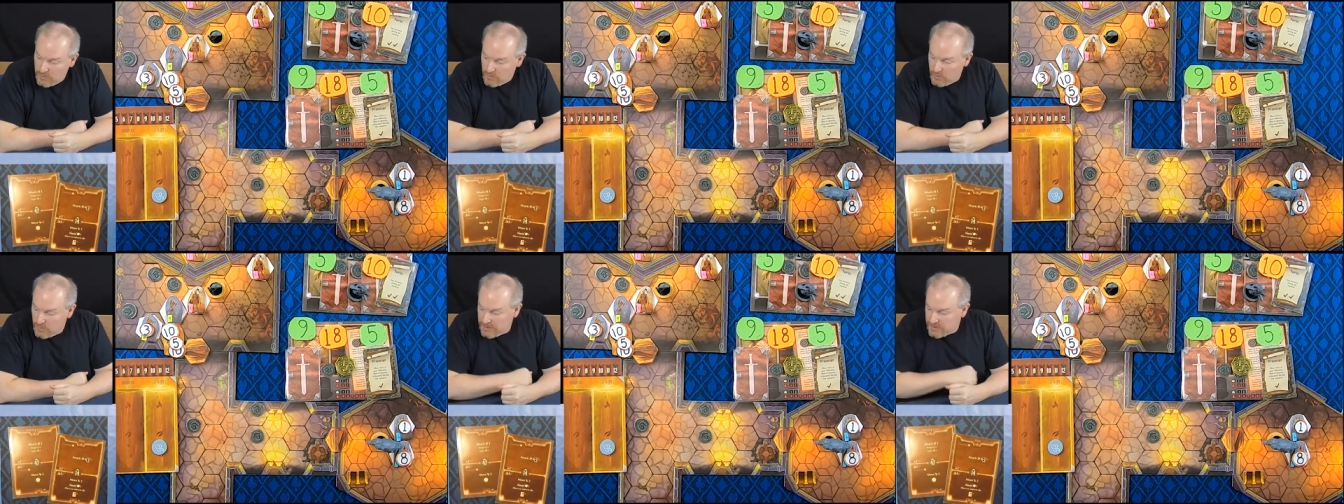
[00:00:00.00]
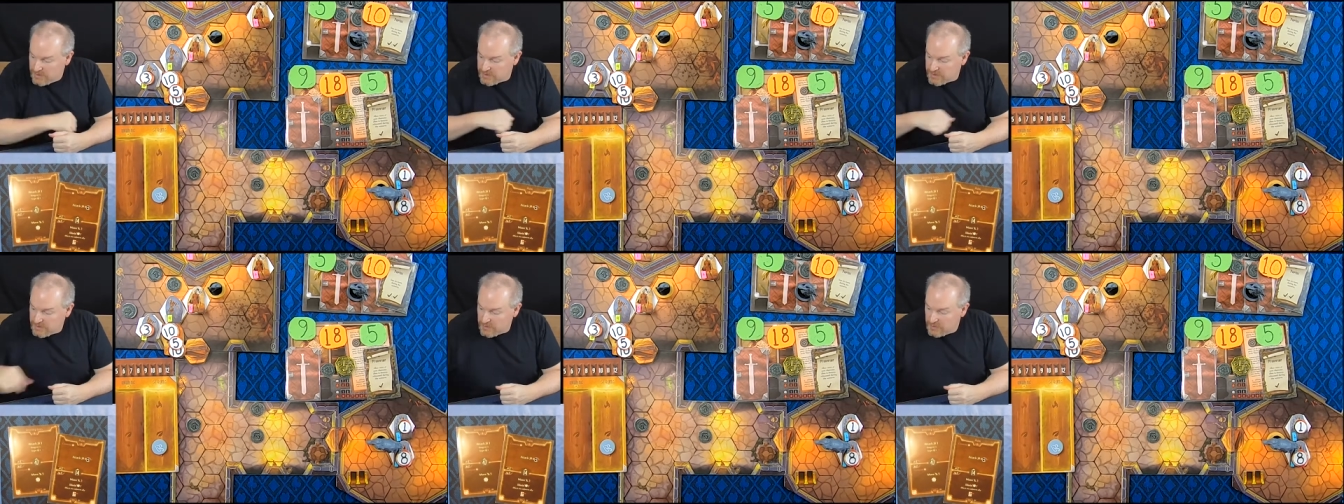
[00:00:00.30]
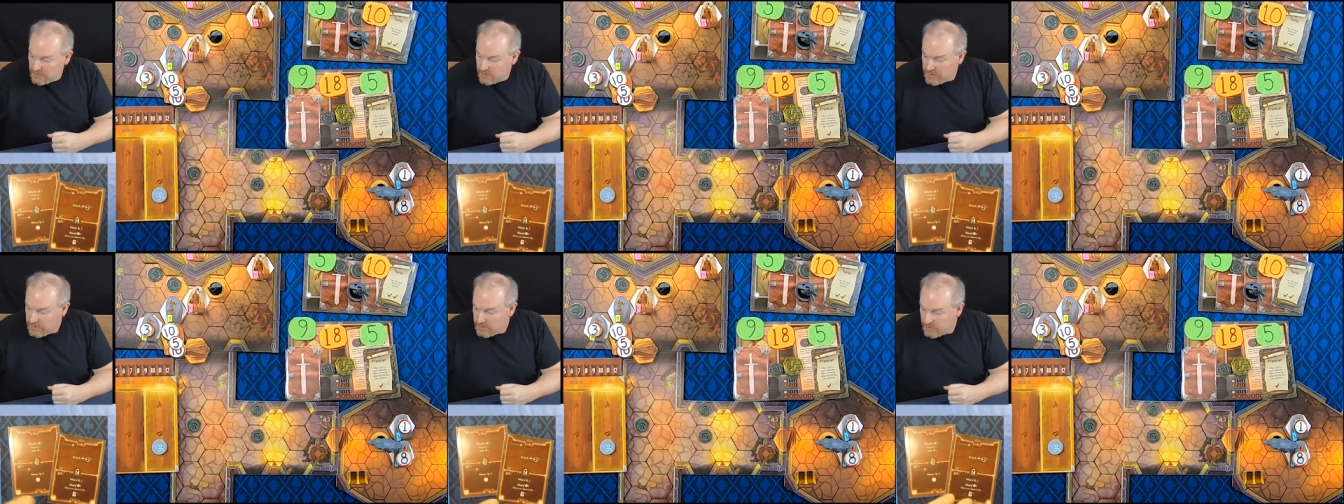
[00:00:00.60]
which
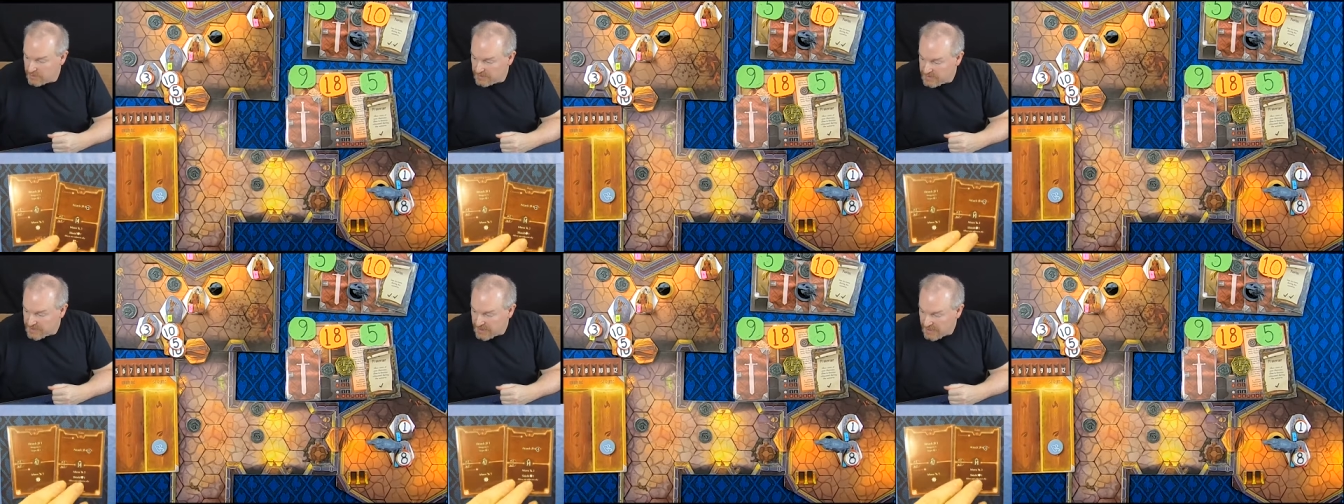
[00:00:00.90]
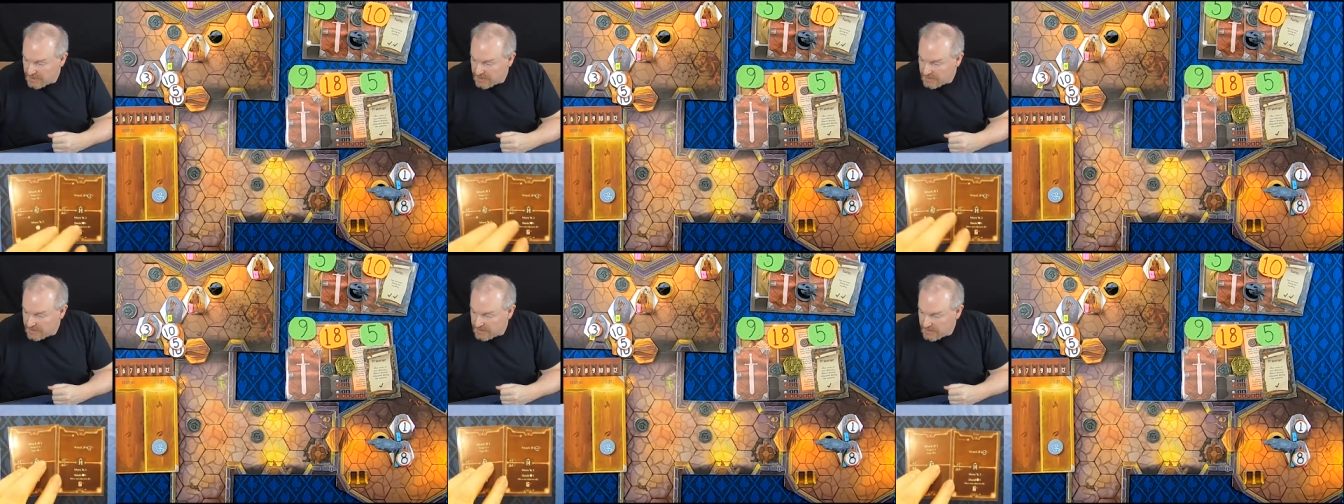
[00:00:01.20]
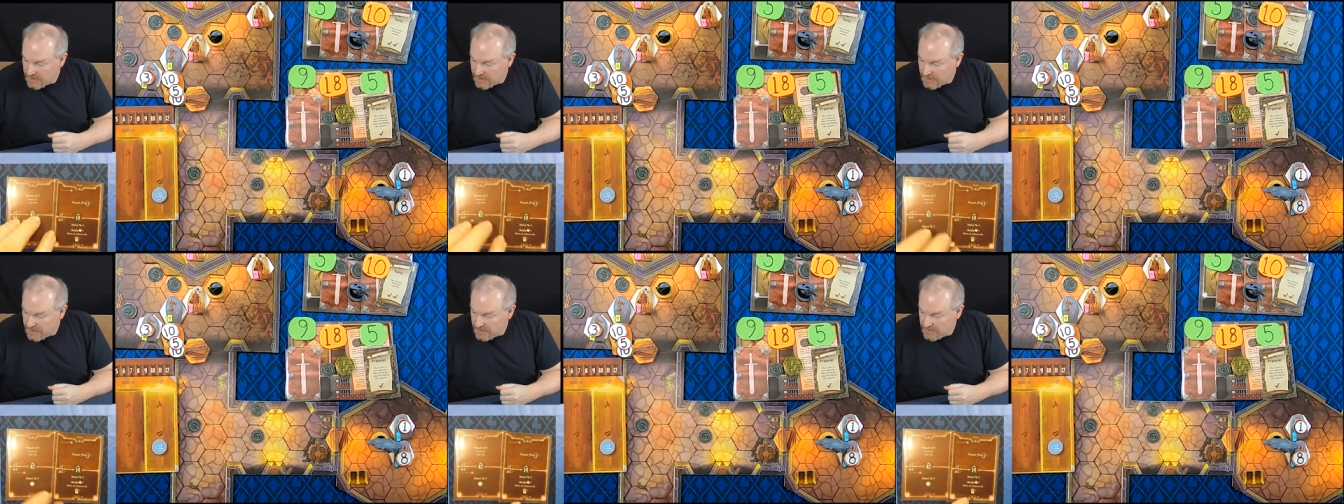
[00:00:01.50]
we will
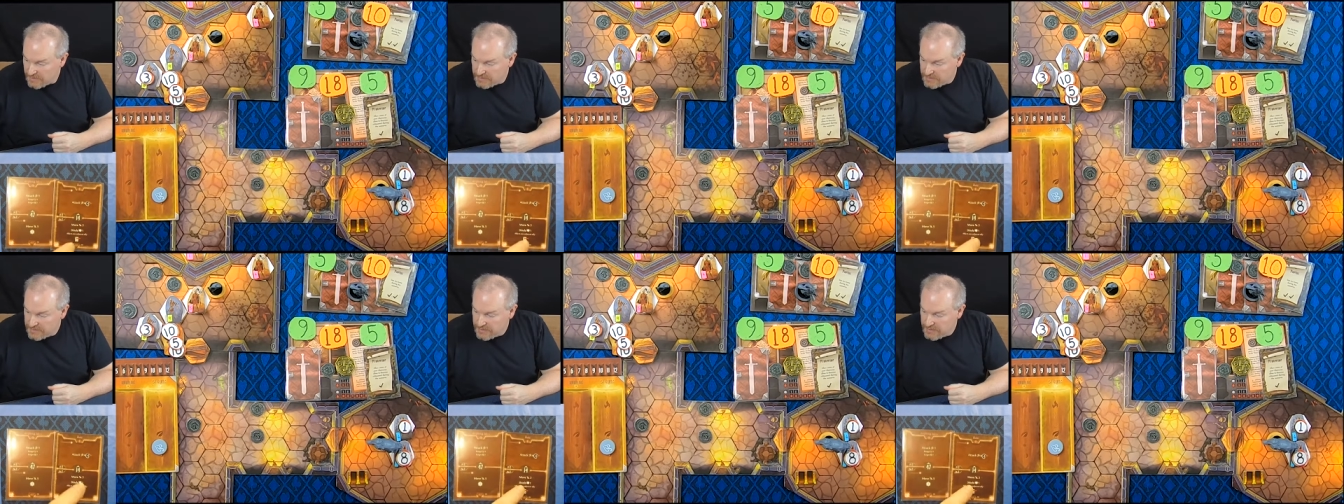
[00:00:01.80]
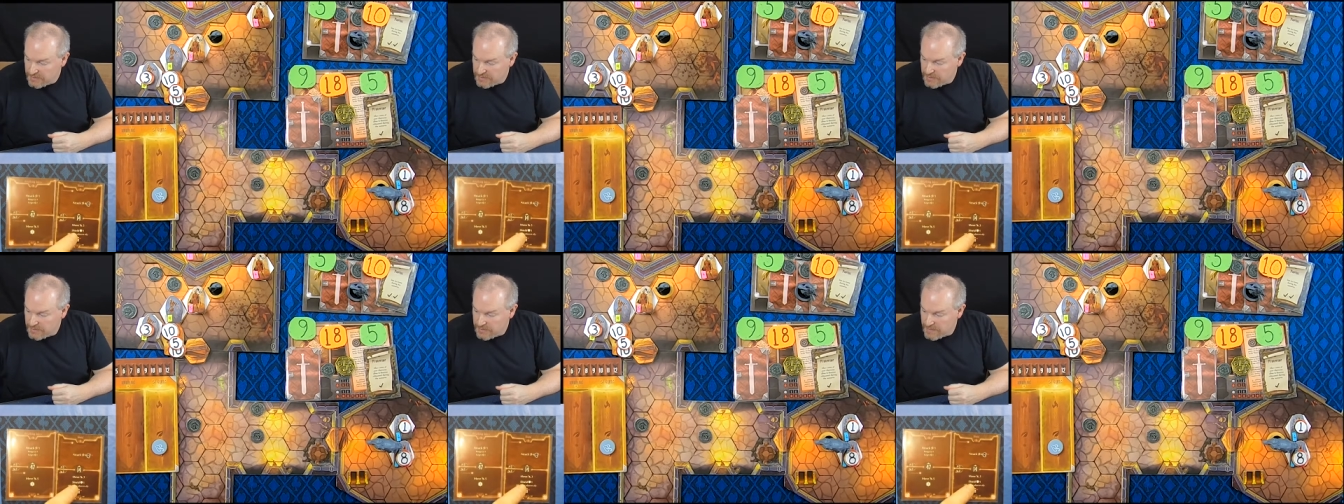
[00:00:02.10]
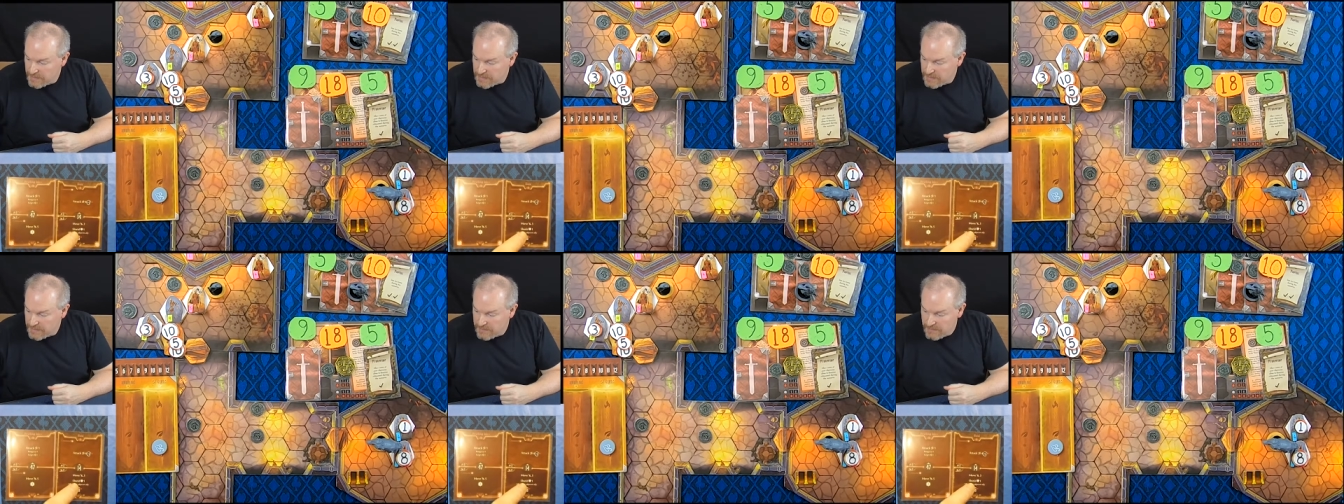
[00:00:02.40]
take as
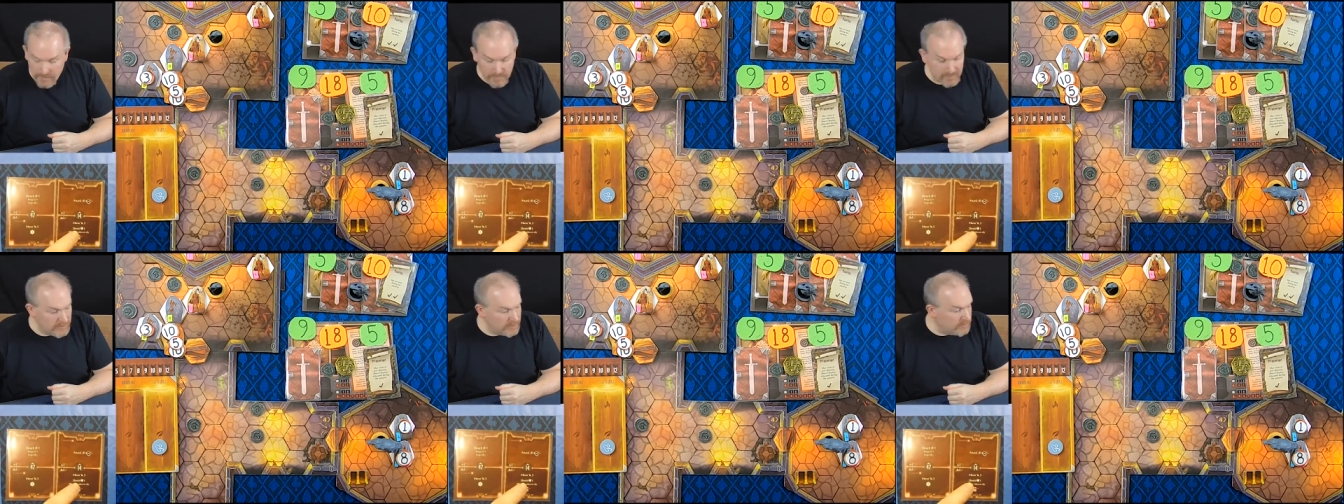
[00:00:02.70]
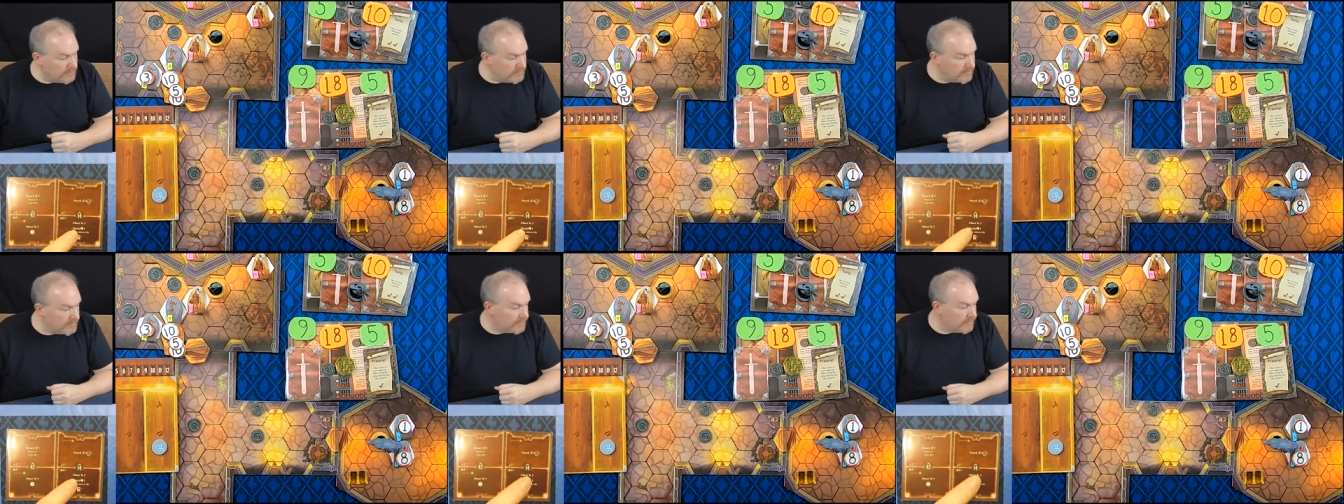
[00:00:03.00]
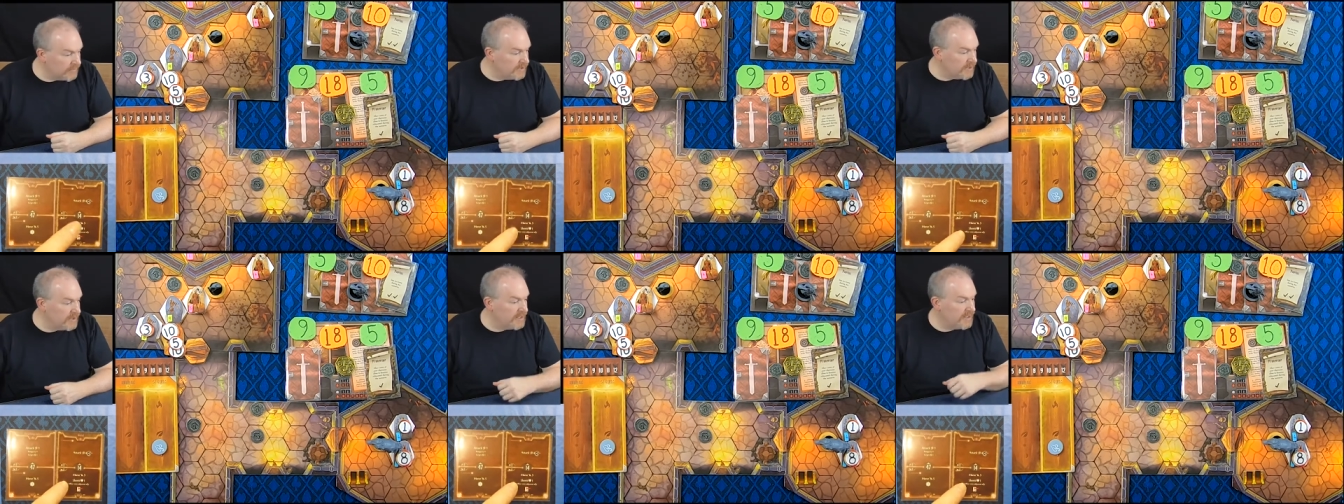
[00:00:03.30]
move
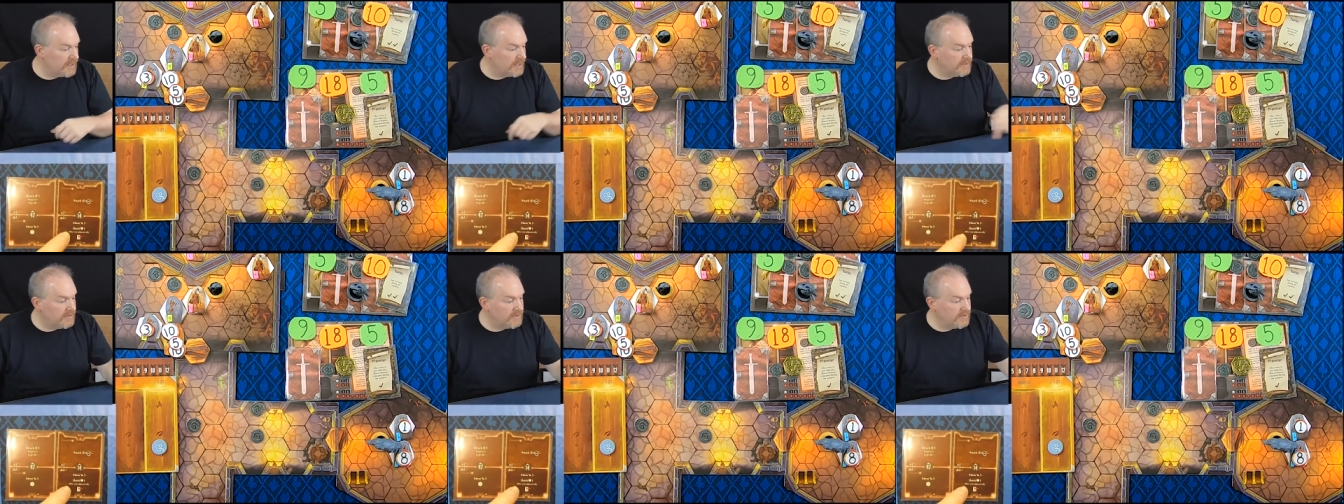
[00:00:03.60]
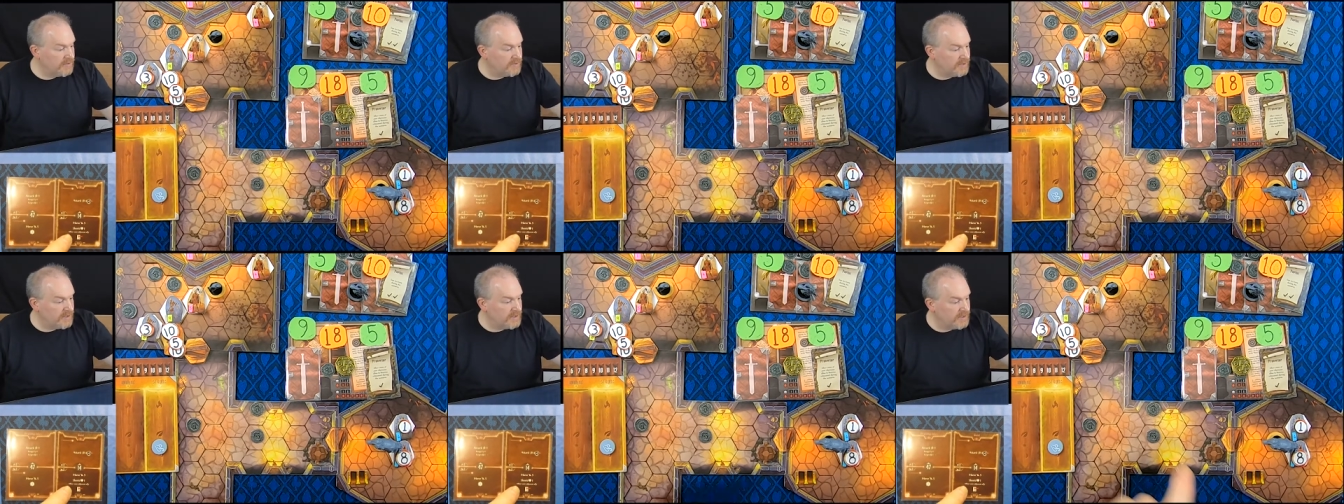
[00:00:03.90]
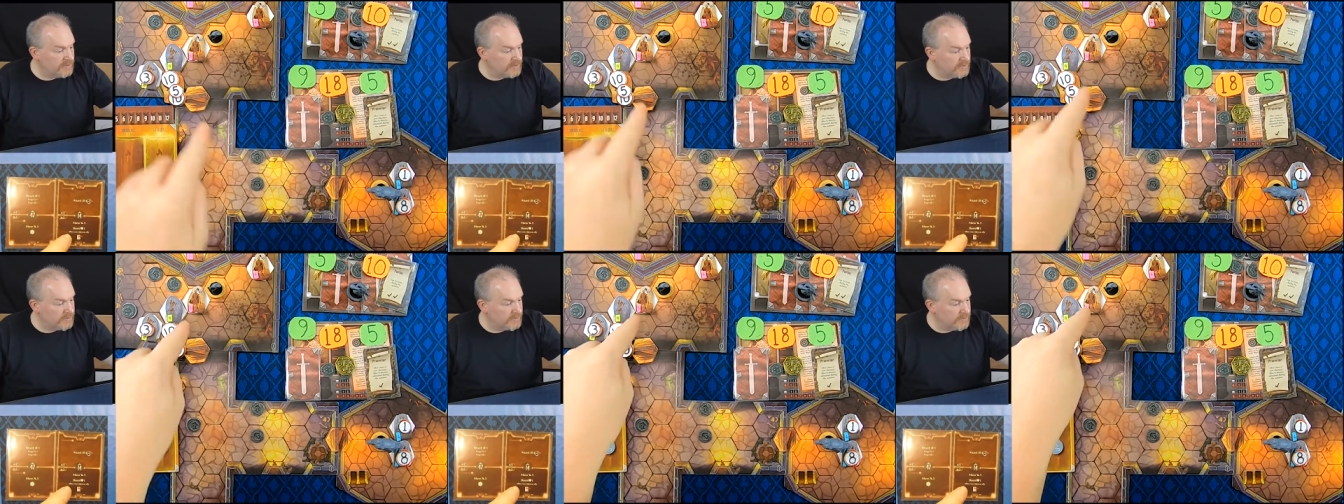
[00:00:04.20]
3 and
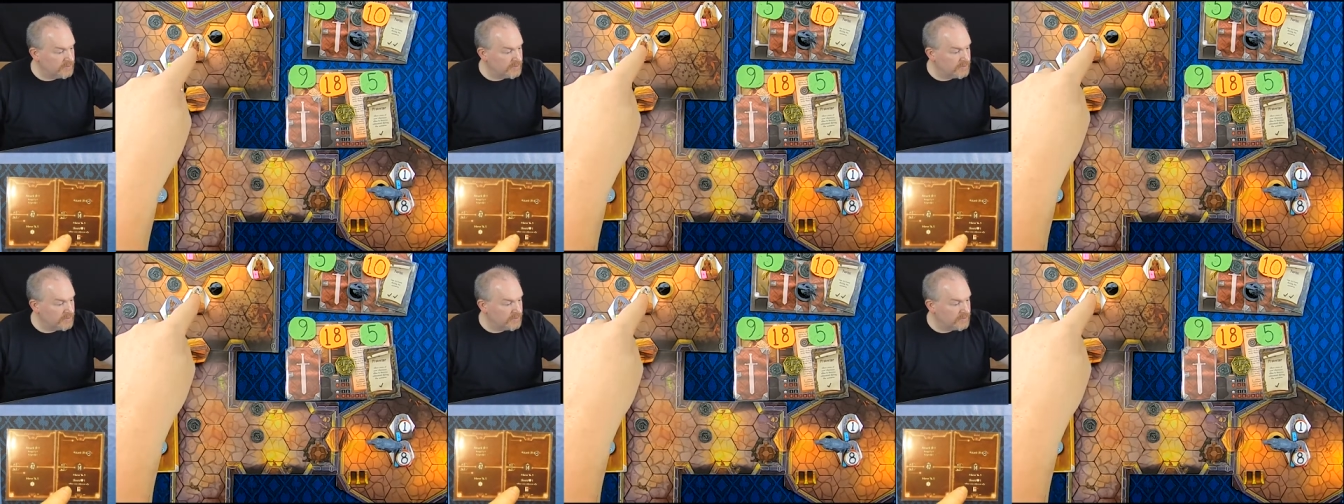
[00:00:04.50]
shield.